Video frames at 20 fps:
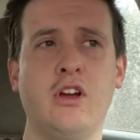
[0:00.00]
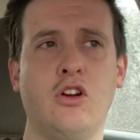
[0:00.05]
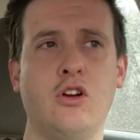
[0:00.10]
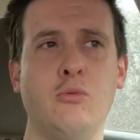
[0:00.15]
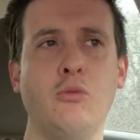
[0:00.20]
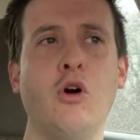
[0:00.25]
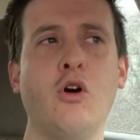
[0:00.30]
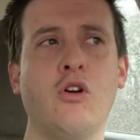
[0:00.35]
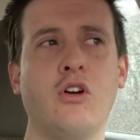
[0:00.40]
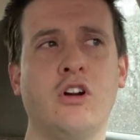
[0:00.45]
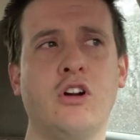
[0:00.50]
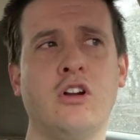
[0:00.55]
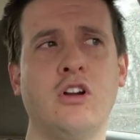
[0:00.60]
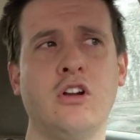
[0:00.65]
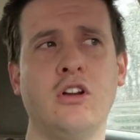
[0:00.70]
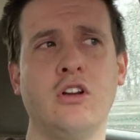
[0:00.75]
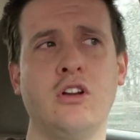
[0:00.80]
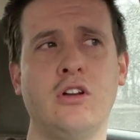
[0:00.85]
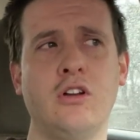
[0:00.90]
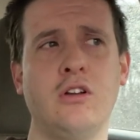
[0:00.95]
a good motor,
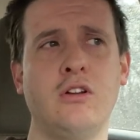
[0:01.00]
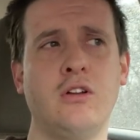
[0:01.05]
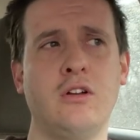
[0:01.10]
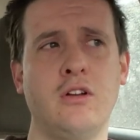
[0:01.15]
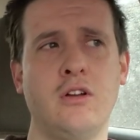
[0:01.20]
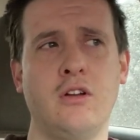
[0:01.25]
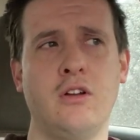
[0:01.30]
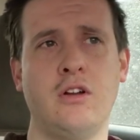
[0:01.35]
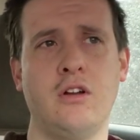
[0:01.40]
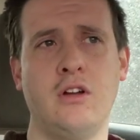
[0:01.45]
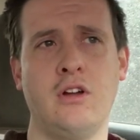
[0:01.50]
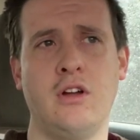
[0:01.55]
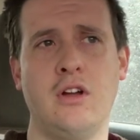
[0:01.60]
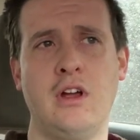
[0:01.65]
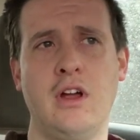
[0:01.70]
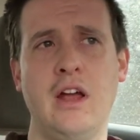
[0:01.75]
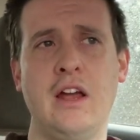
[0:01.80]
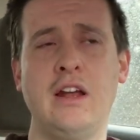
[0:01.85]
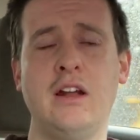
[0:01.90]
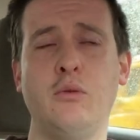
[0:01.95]

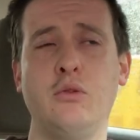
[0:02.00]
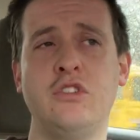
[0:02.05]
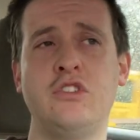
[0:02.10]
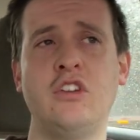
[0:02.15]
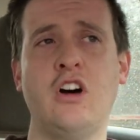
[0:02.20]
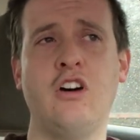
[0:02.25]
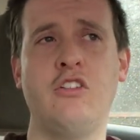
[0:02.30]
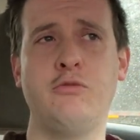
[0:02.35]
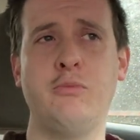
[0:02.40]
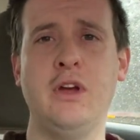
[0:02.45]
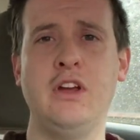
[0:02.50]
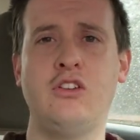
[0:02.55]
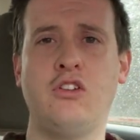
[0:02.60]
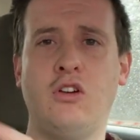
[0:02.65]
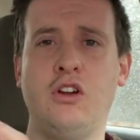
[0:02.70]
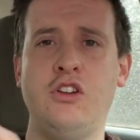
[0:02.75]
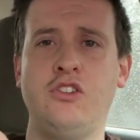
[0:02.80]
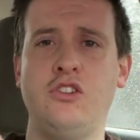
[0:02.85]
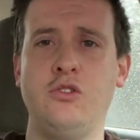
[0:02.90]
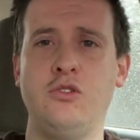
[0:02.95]
and it would solve
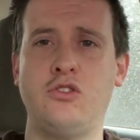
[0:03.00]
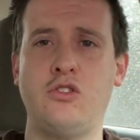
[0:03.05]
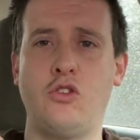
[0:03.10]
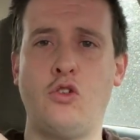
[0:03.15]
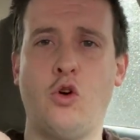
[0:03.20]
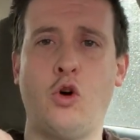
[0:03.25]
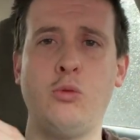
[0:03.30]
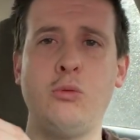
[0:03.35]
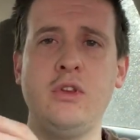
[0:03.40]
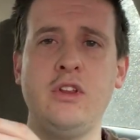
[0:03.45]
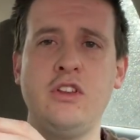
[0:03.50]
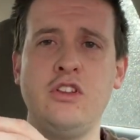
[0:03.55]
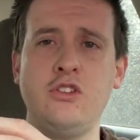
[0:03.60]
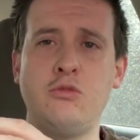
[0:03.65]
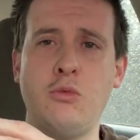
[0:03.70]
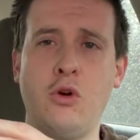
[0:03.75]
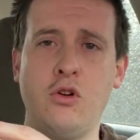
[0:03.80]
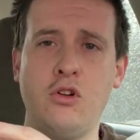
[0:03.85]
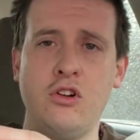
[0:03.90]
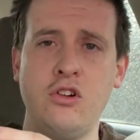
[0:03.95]
major issues. So normally
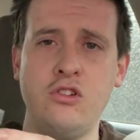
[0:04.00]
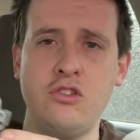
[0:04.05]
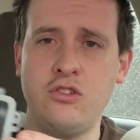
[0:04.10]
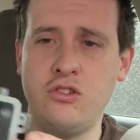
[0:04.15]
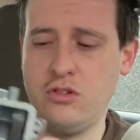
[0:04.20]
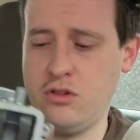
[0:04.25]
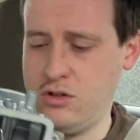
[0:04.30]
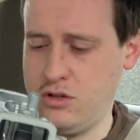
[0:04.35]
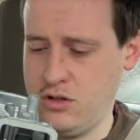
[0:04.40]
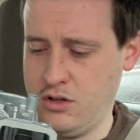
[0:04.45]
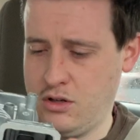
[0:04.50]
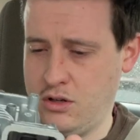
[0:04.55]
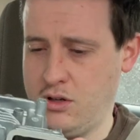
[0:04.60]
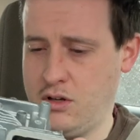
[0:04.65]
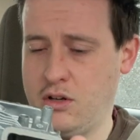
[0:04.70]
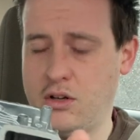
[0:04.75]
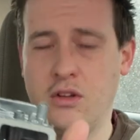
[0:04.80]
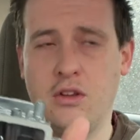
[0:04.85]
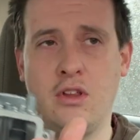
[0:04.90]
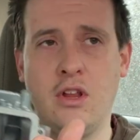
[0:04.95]
these motors,
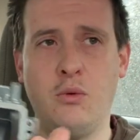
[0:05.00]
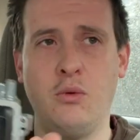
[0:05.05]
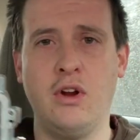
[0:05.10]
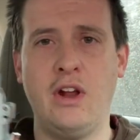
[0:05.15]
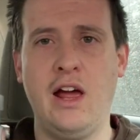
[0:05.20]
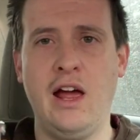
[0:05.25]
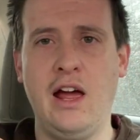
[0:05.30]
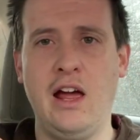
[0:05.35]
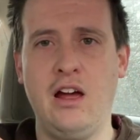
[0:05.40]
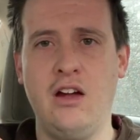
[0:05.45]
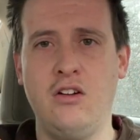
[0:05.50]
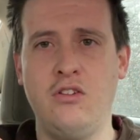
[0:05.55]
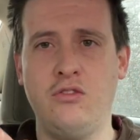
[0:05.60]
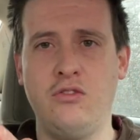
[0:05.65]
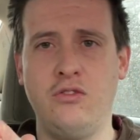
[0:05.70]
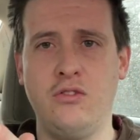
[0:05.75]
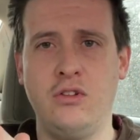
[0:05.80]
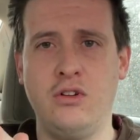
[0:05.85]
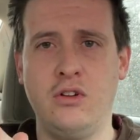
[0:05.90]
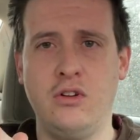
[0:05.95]
they would have
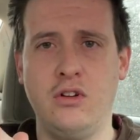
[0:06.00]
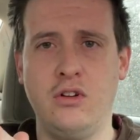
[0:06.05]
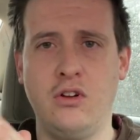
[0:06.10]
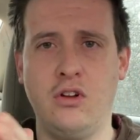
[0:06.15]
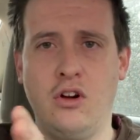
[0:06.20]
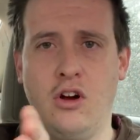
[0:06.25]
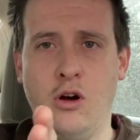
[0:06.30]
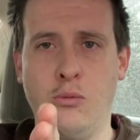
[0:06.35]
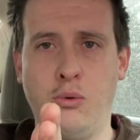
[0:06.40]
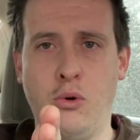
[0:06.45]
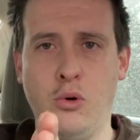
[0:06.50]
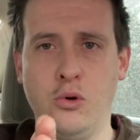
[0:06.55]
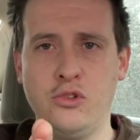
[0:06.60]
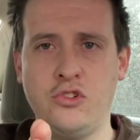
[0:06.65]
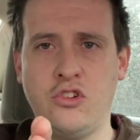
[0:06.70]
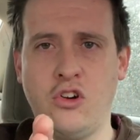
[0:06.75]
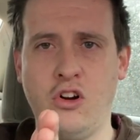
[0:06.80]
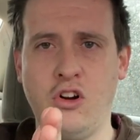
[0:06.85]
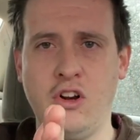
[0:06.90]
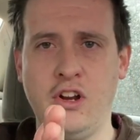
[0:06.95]
a pull
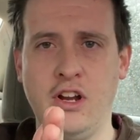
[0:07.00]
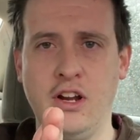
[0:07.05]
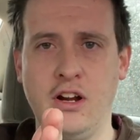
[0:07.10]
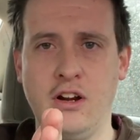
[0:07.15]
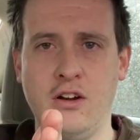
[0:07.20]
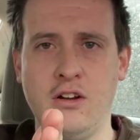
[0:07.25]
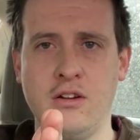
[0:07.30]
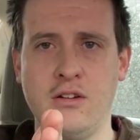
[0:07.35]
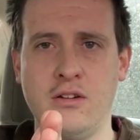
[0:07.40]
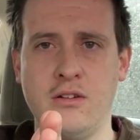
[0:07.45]
start here,